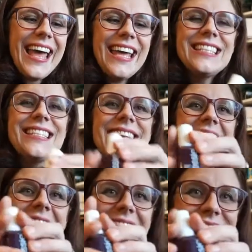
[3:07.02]
it's
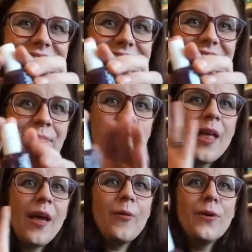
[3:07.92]
the Essie.
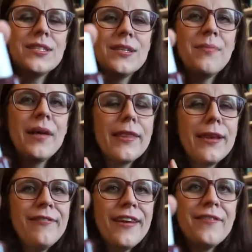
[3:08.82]
What's a
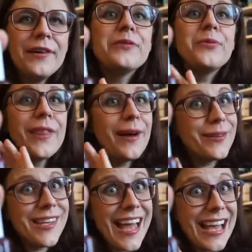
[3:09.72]
monthly favorite
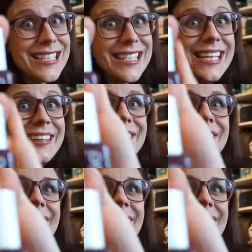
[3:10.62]
without the Essie?